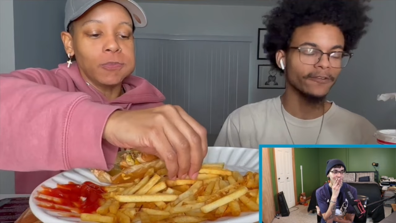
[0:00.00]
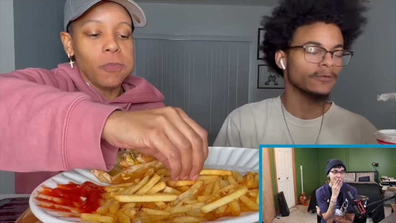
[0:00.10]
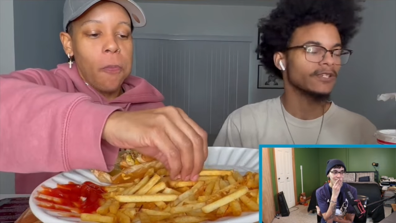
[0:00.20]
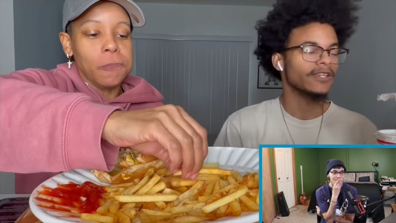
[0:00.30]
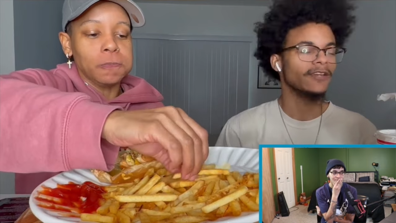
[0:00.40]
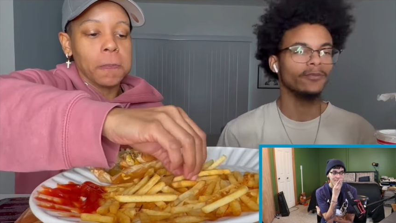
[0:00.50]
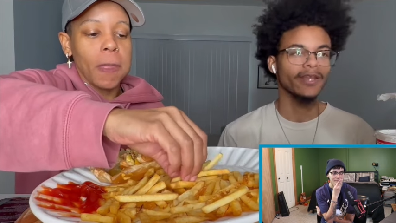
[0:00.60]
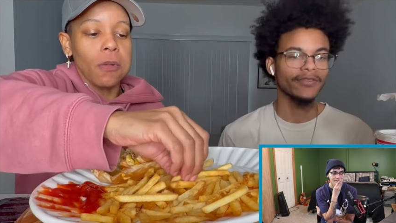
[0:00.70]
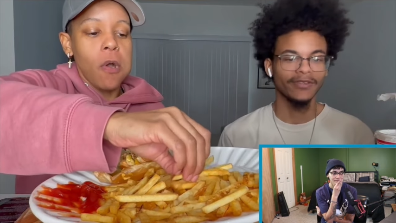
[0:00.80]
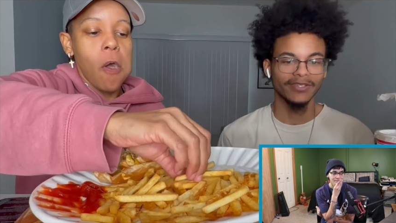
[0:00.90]
Speaker 1: first person I want
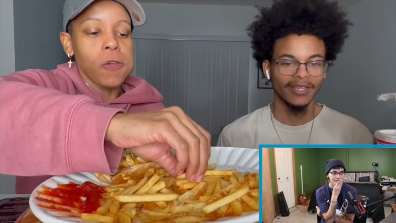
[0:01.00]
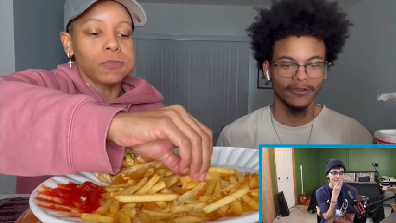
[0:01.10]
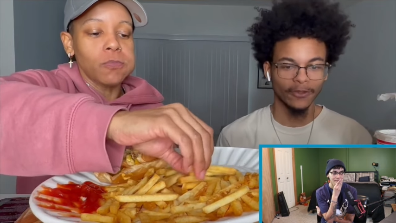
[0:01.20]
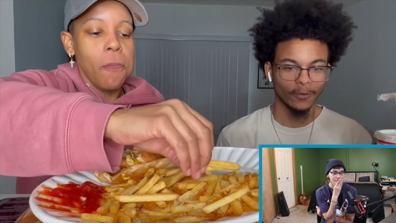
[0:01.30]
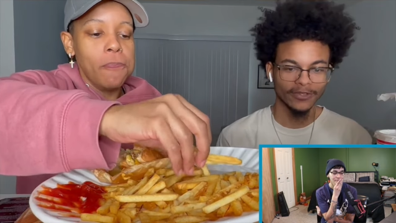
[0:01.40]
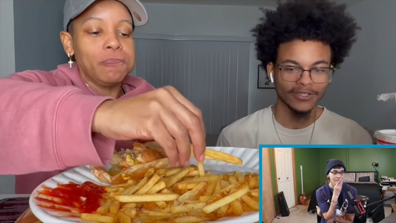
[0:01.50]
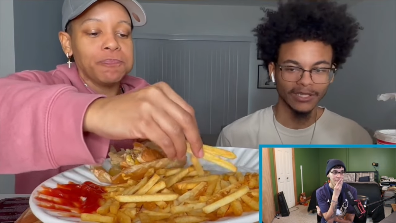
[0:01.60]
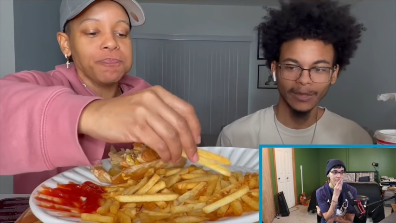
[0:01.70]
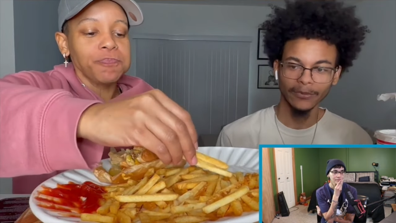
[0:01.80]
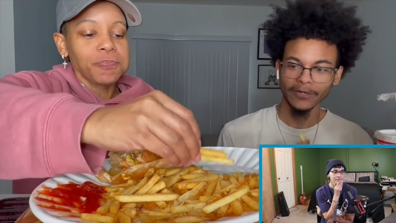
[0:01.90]
to hear the word
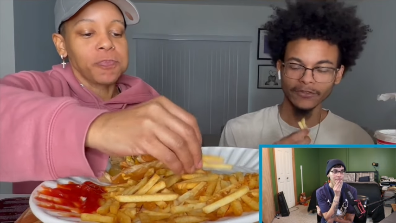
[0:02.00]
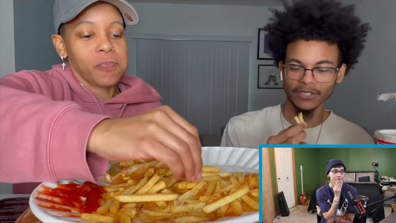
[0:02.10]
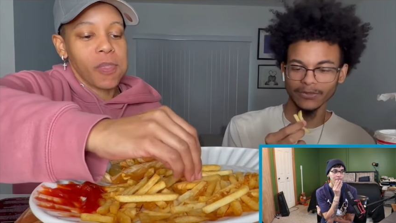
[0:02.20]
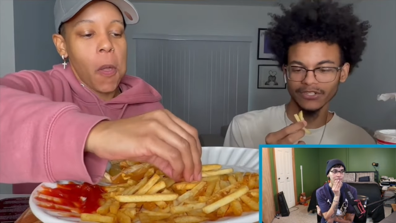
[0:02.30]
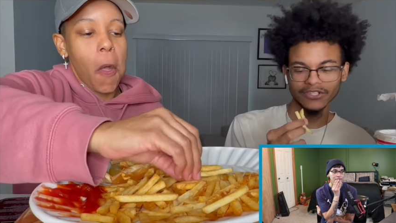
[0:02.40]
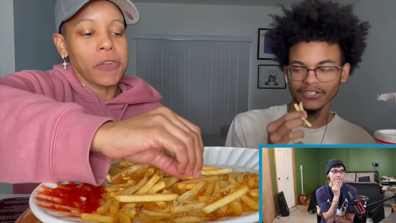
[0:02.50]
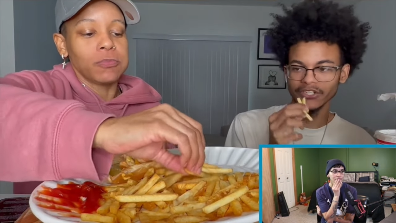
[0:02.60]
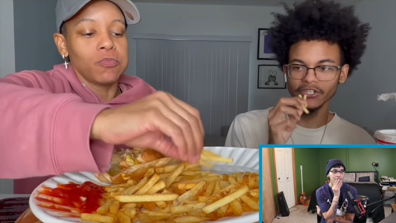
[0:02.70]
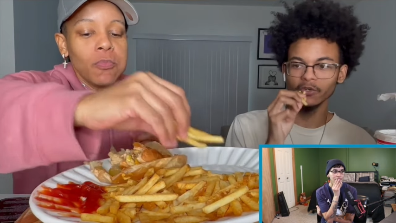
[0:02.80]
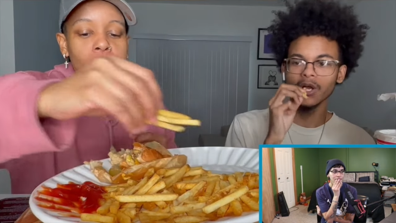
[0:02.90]
celebrity for some reason, just in
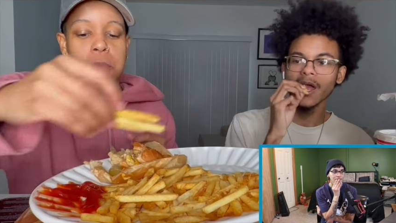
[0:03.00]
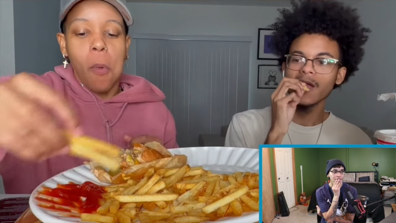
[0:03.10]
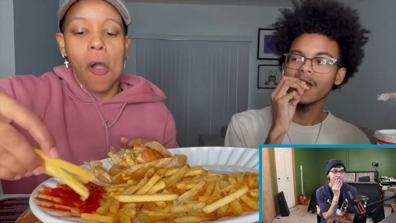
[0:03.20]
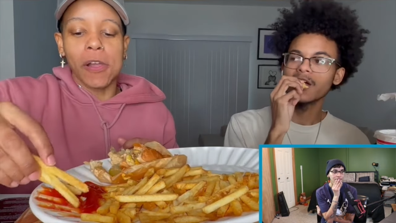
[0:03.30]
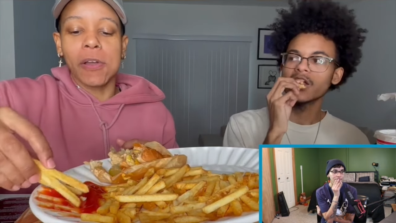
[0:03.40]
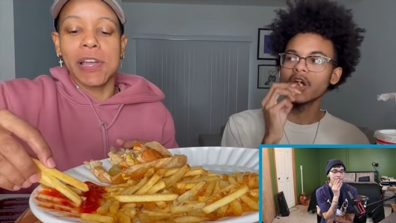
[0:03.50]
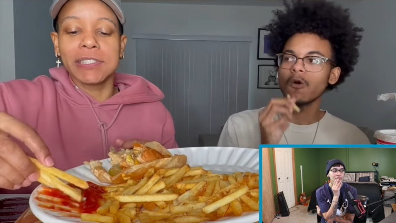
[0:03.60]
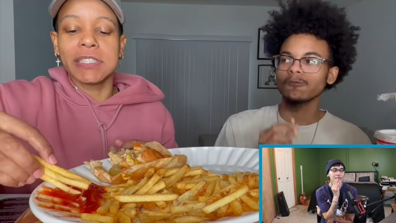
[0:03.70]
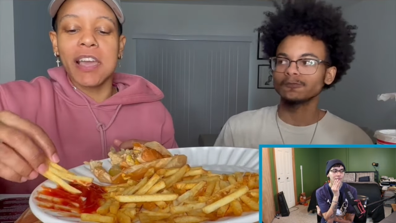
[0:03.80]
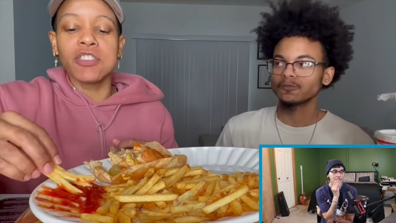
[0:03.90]
general.
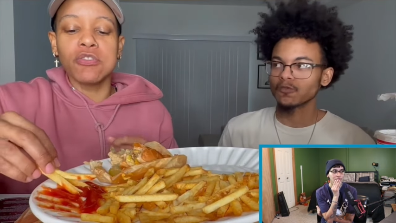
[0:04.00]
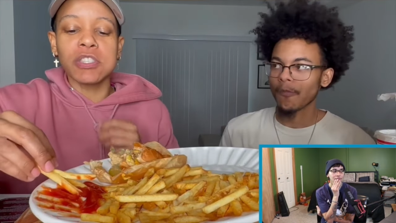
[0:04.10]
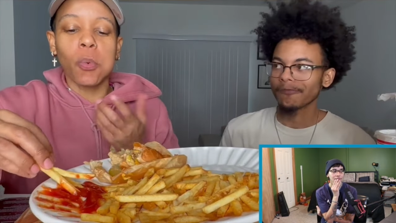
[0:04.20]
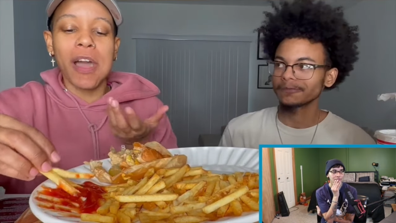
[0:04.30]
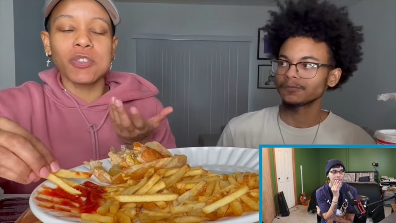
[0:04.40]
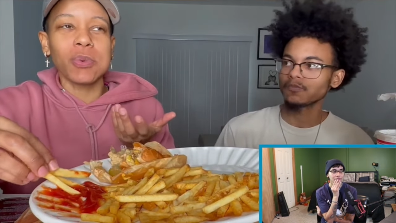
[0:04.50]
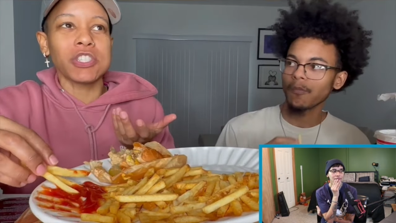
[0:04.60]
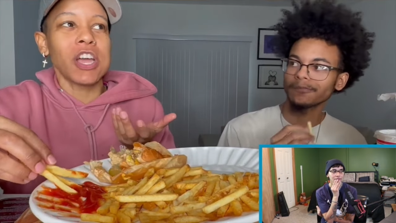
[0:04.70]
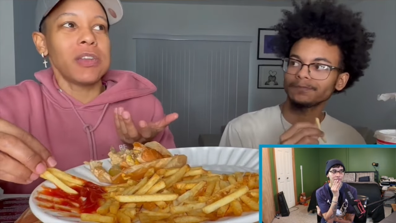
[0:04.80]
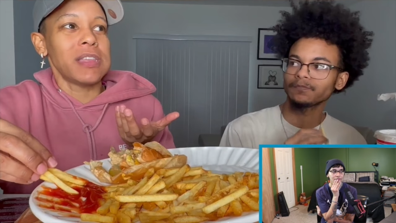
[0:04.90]
Speaker 2: Okay, yeah, because you used to watch. What
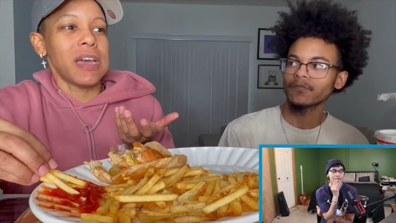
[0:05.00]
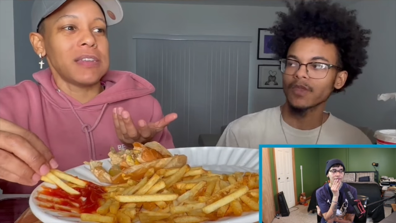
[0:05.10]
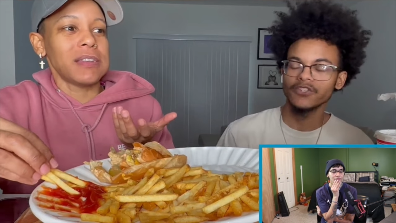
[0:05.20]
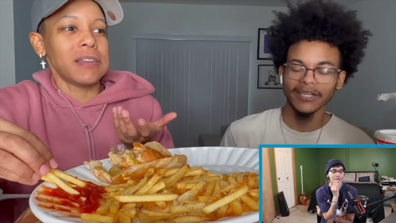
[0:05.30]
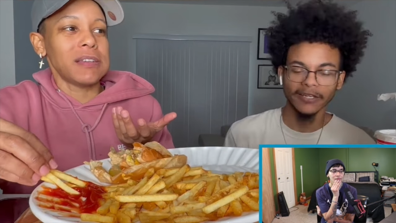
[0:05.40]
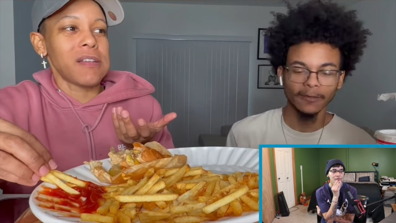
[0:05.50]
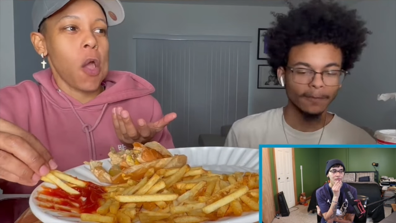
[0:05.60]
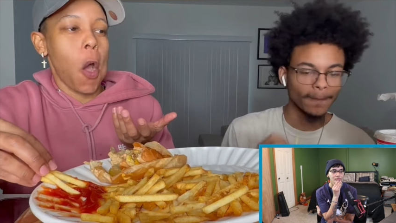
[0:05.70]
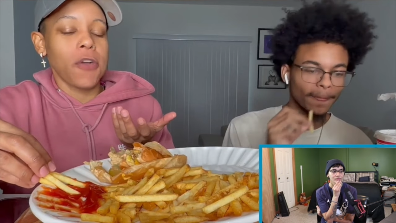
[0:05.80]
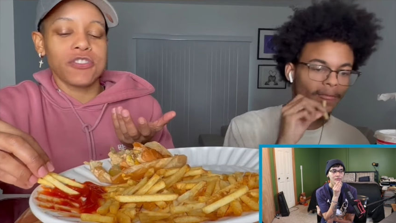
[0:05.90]
show did that? Shake it up.
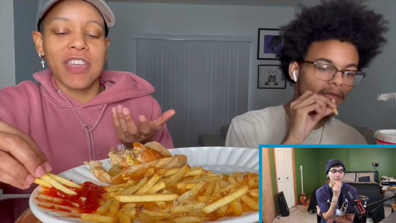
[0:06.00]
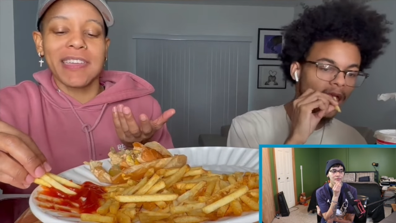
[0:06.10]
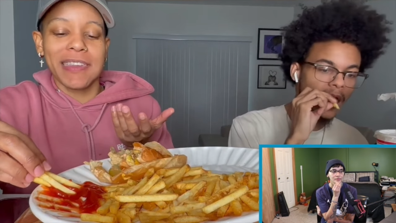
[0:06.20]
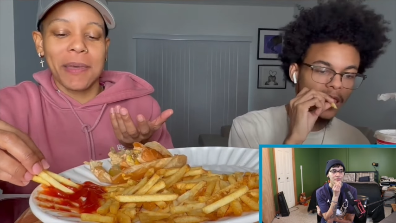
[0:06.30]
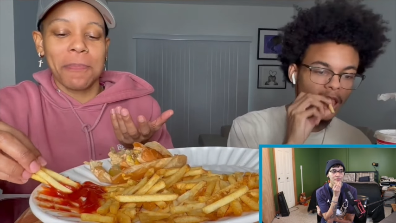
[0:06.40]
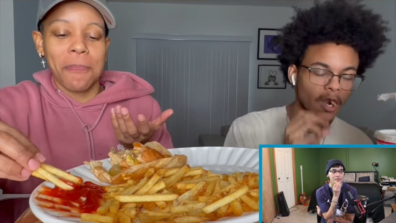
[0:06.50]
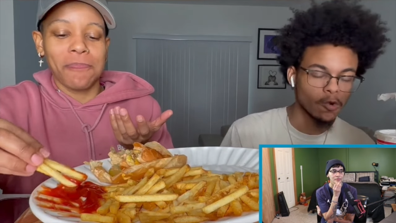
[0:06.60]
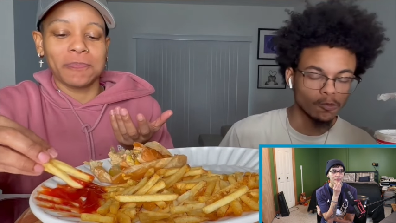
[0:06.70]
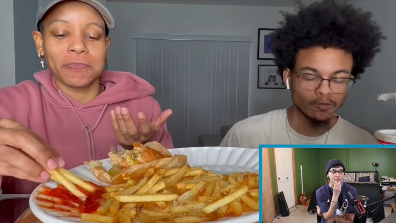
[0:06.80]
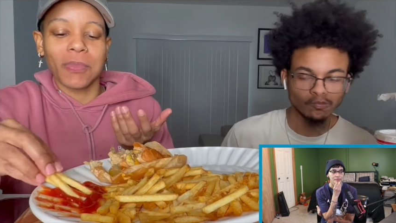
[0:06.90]
Shake it up.
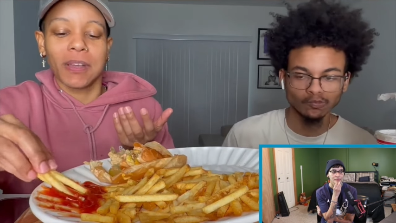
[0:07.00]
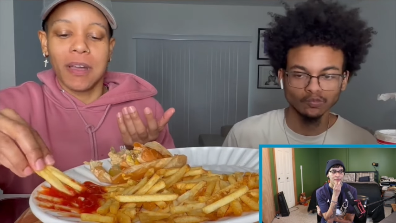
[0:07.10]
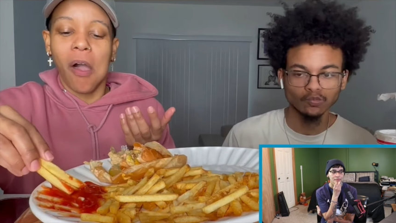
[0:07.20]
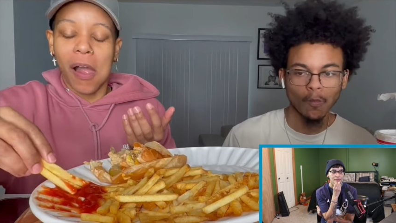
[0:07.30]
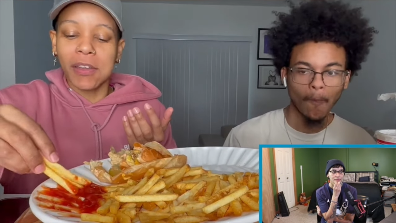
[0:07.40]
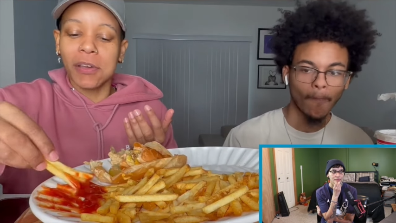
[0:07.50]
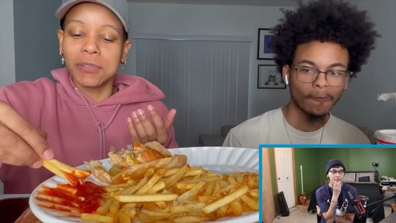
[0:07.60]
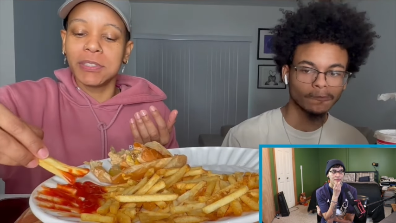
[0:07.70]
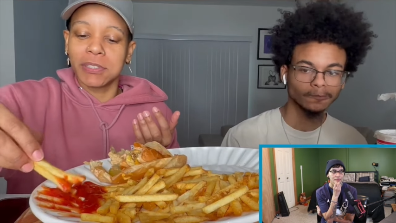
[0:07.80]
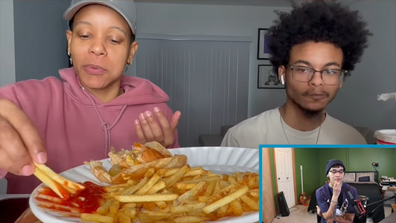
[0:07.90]
Mm-hmm. I know
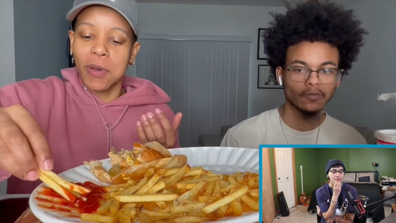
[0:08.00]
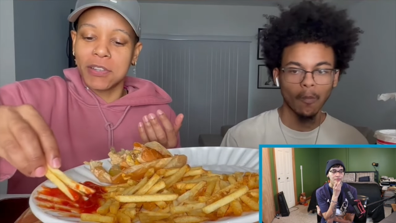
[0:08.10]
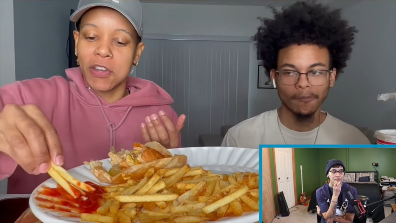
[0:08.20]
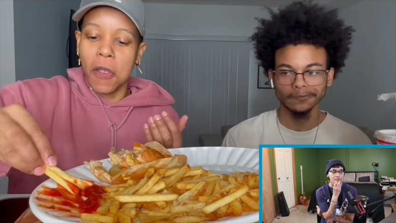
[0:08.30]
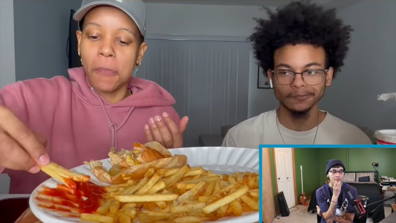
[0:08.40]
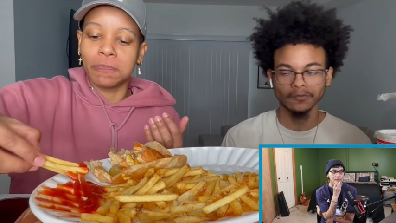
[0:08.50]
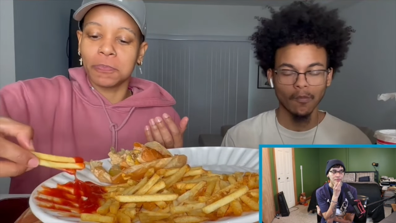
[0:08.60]
you used to watch her.